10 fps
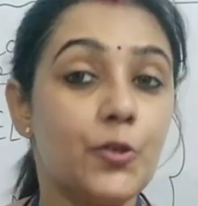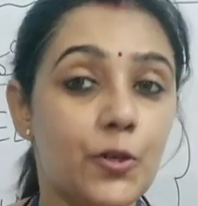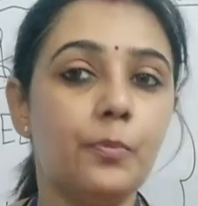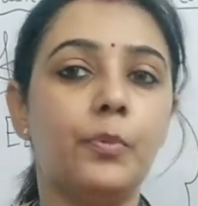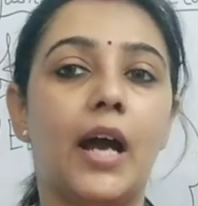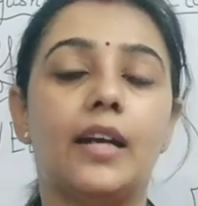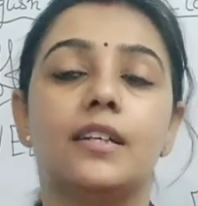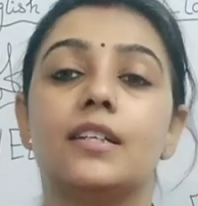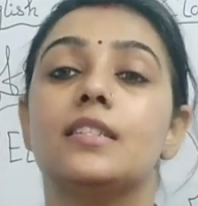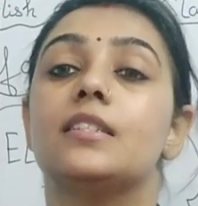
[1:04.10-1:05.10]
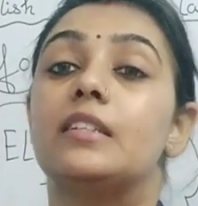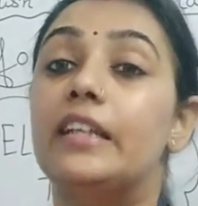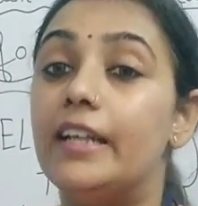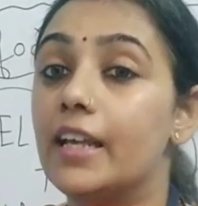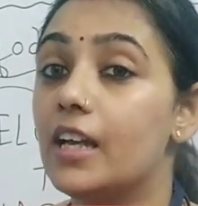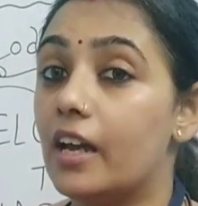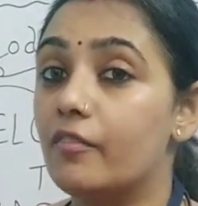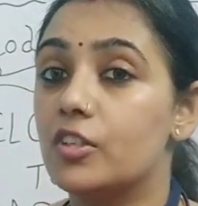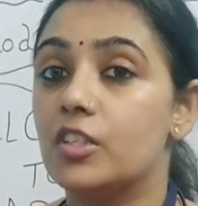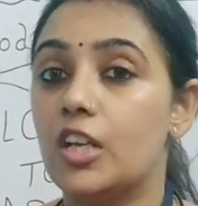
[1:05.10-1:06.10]
should practice reading
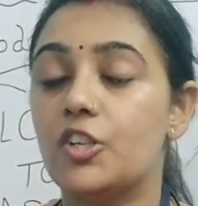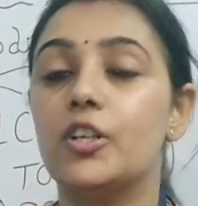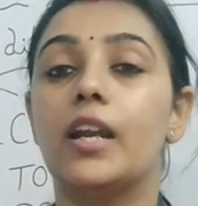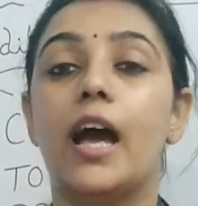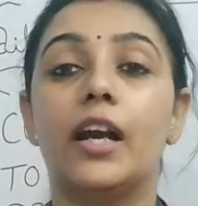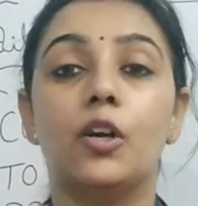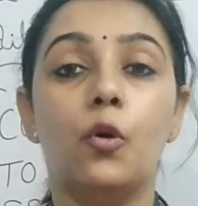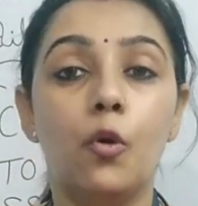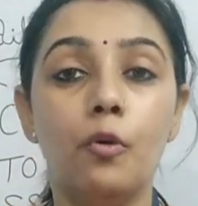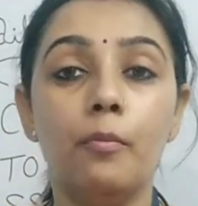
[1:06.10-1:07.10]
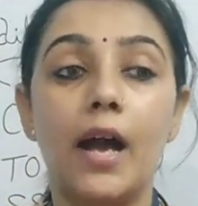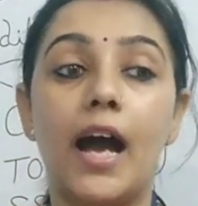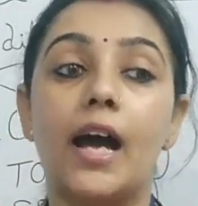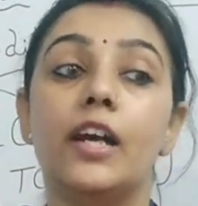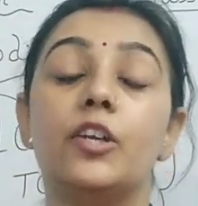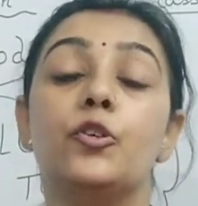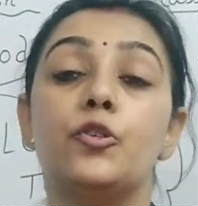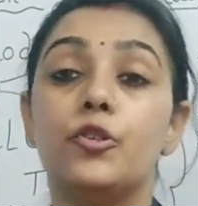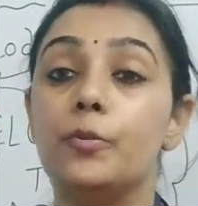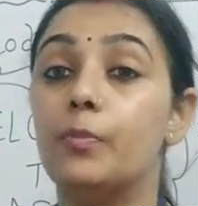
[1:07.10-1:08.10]
conversation at home and
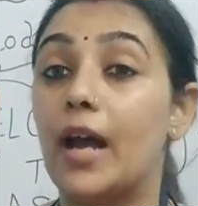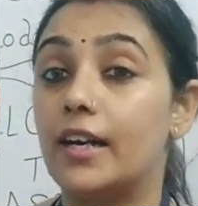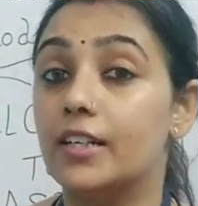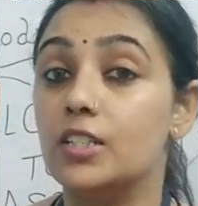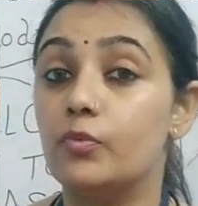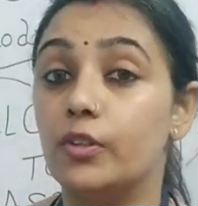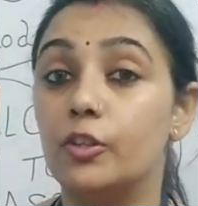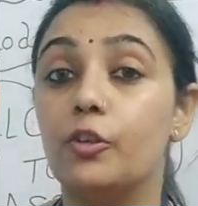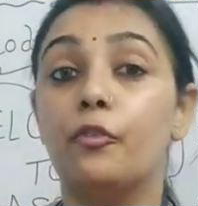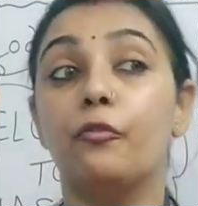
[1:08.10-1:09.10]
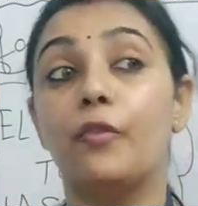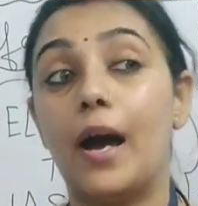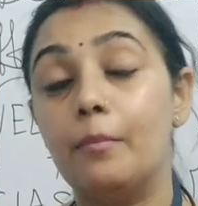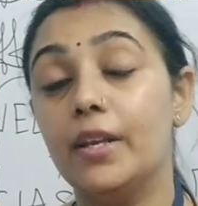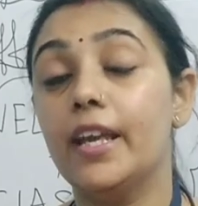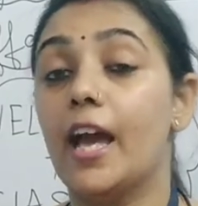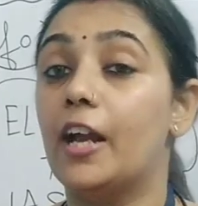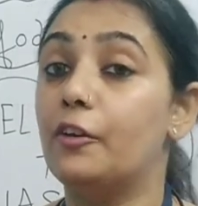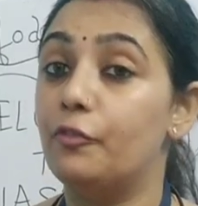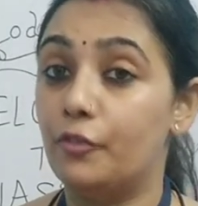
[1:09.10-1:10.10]
you should practice with your family
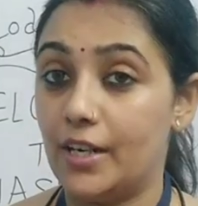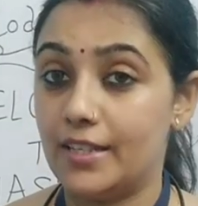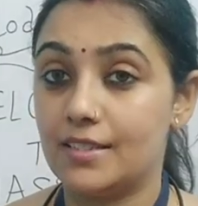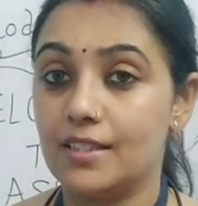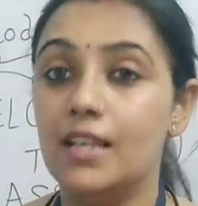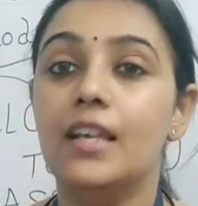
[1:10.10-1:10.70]
and friends.